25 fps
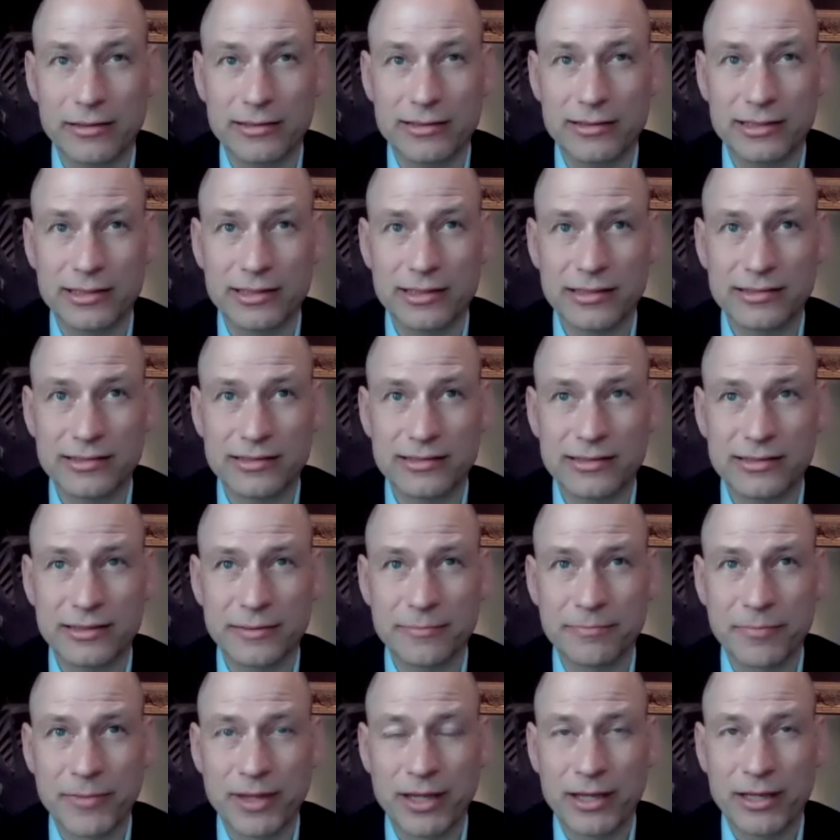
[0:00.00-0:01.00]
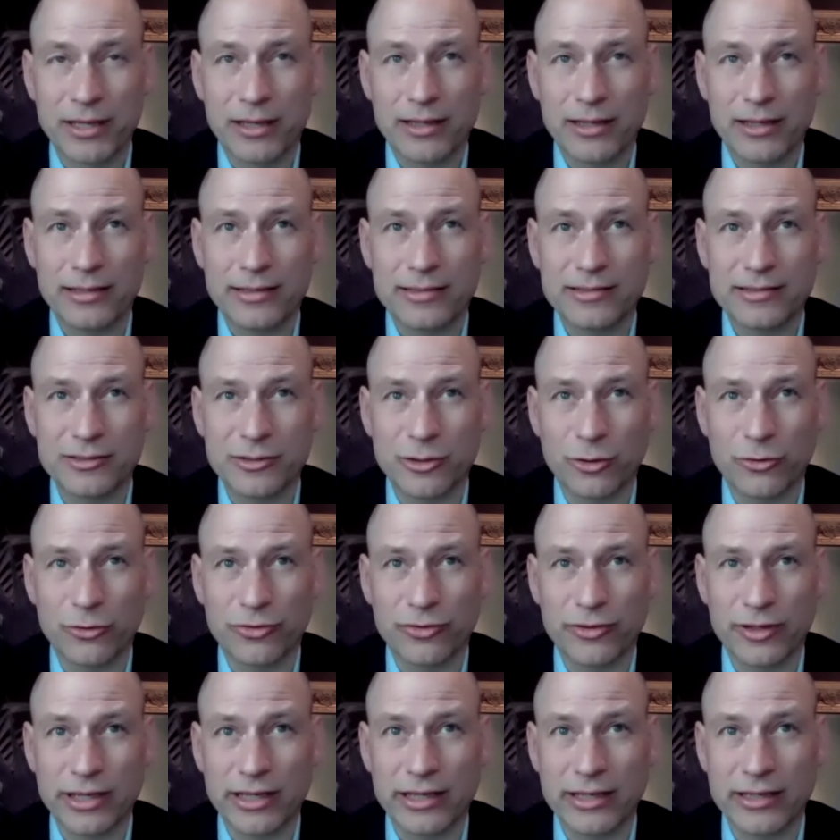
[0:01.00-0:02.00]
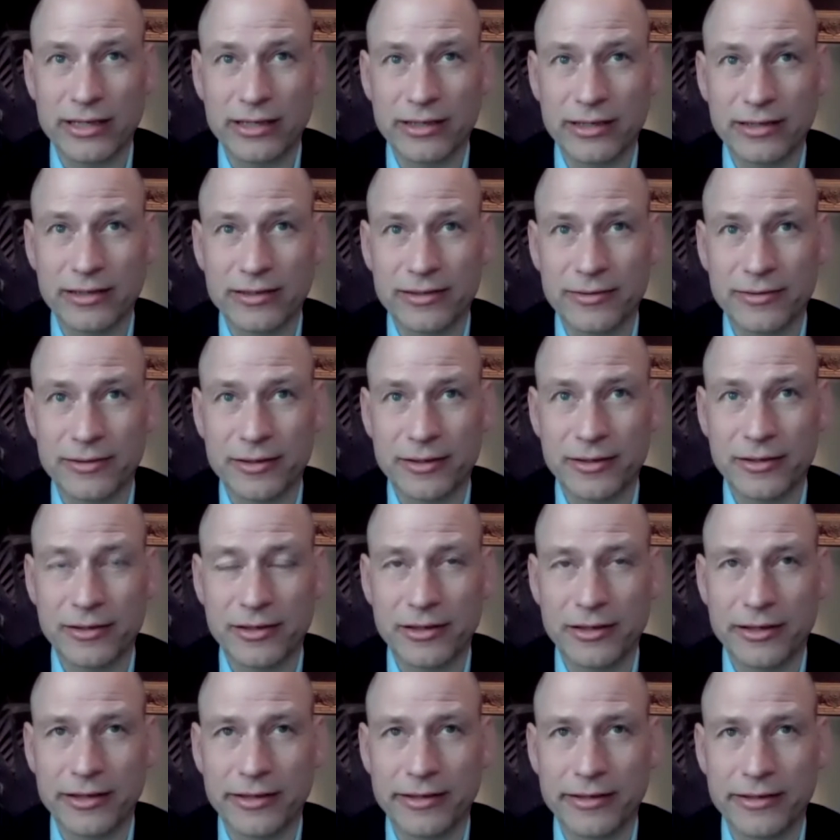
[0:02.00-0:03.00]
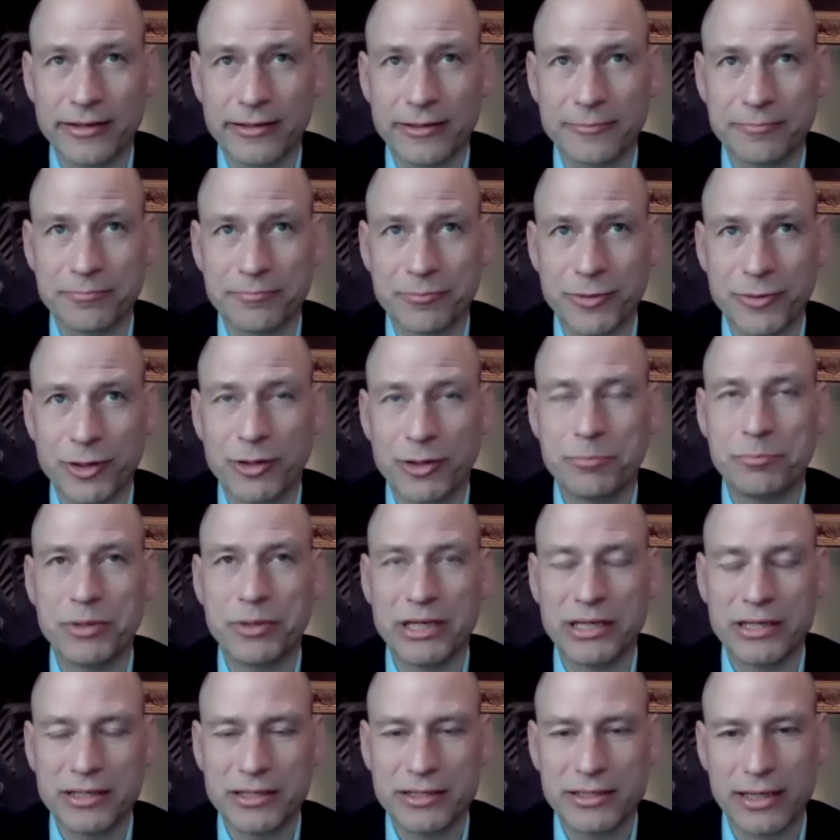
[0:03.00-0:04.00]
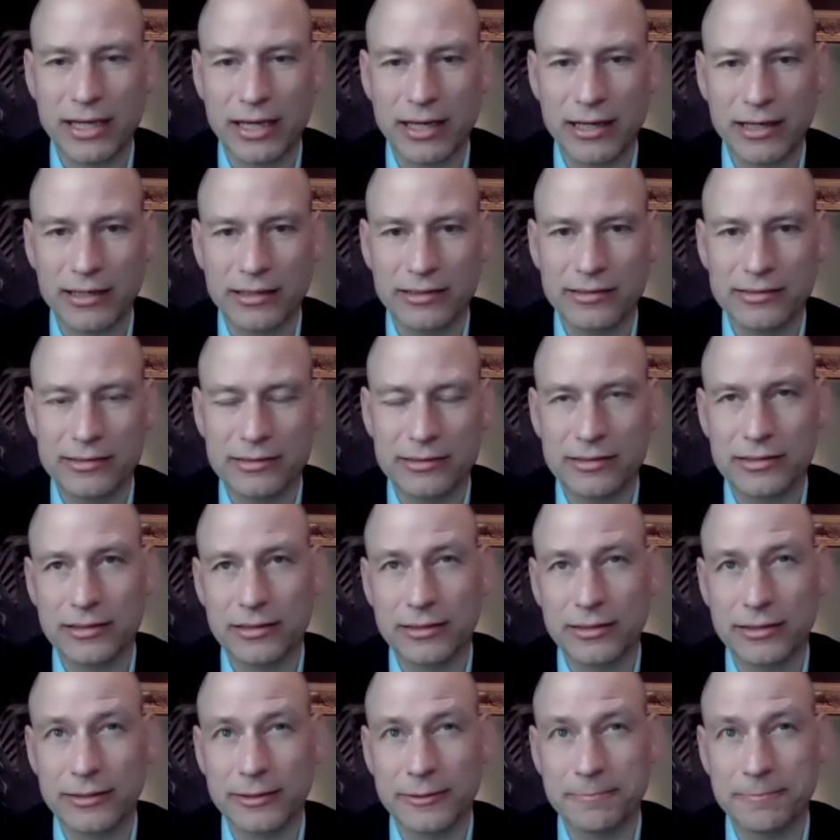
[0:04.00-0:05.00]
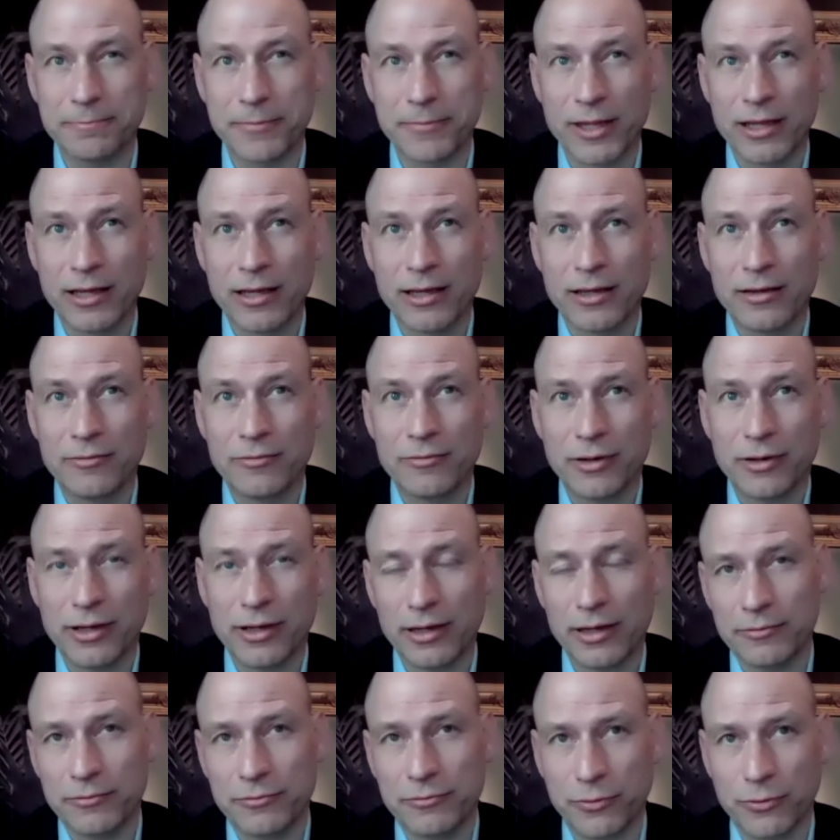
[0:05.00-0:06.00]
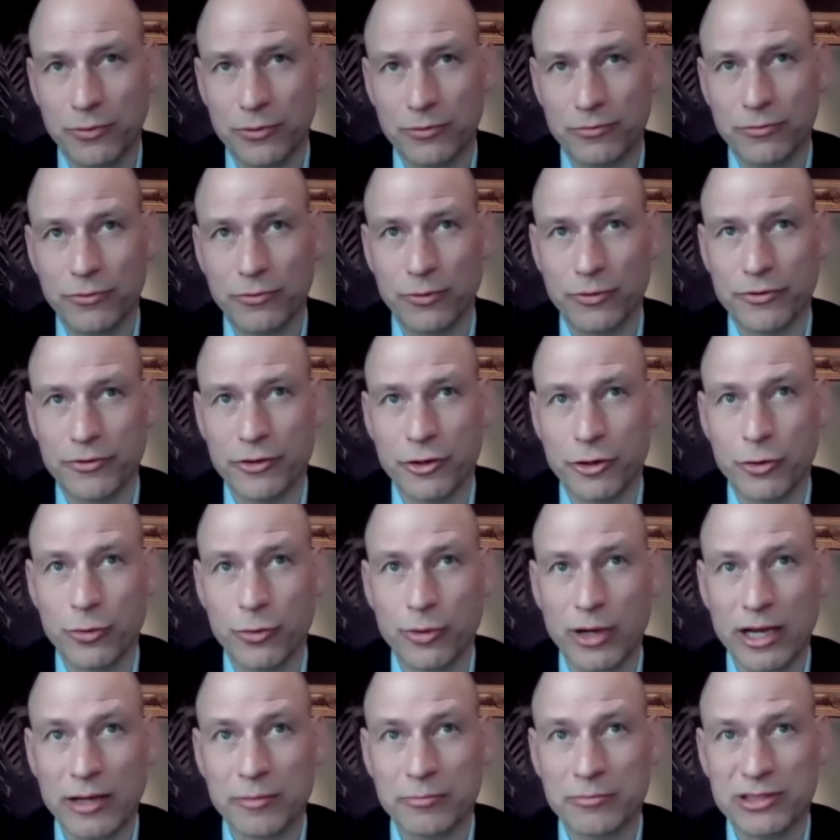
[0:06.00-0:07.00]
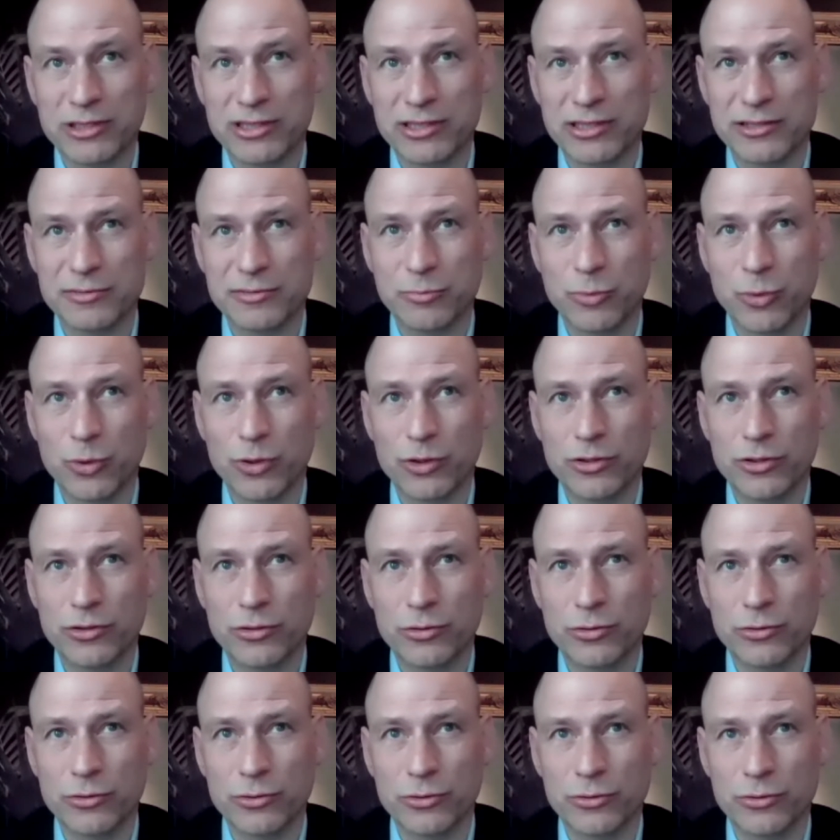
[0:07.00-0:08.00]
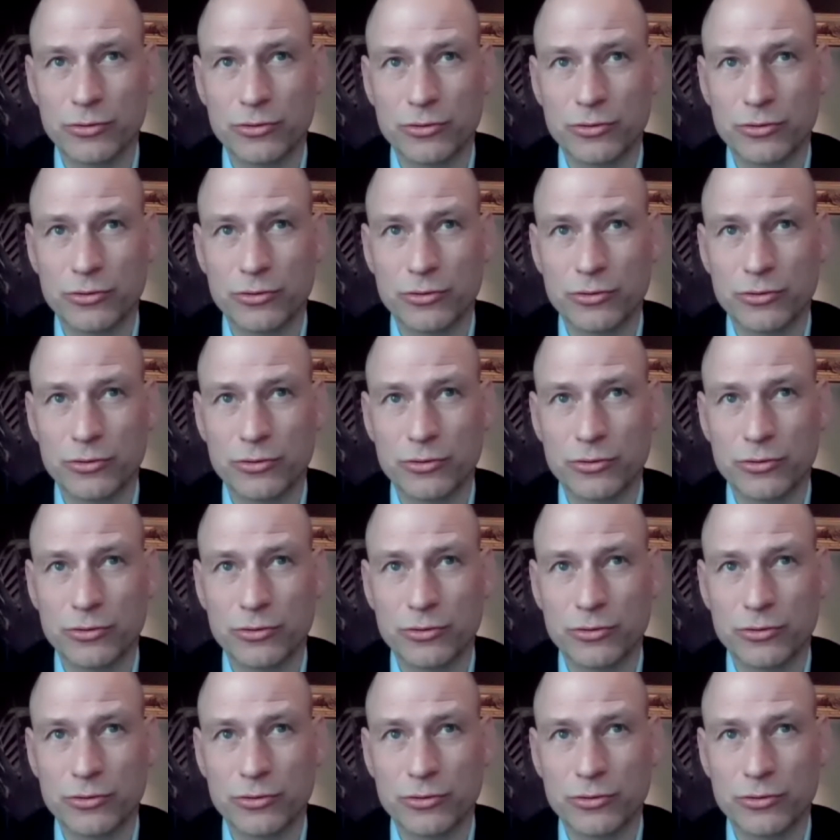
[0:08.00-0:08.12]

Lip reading: is not a big challenge for the OEMs. It's more to